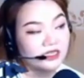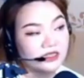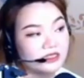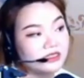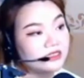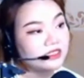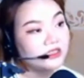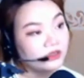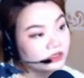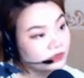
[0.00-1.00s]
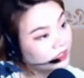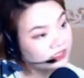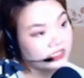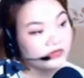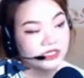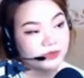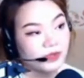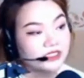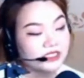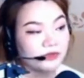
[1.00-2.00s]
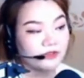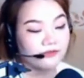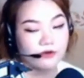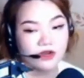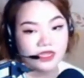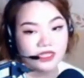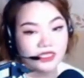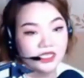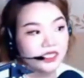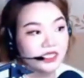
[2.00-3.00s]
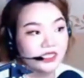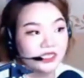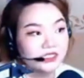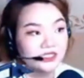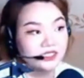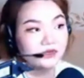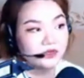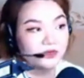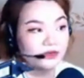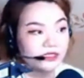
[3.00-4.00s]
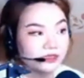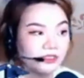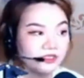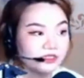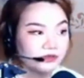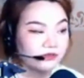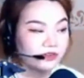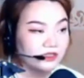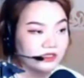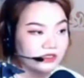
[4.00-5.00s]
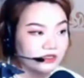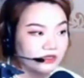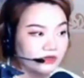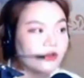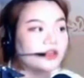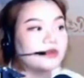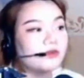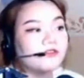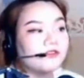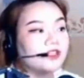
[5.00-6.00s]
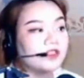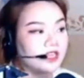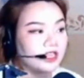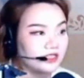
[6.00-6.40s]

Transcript: then he is partly responsible for it. Lanjan will be responsible for this too, or he will feel that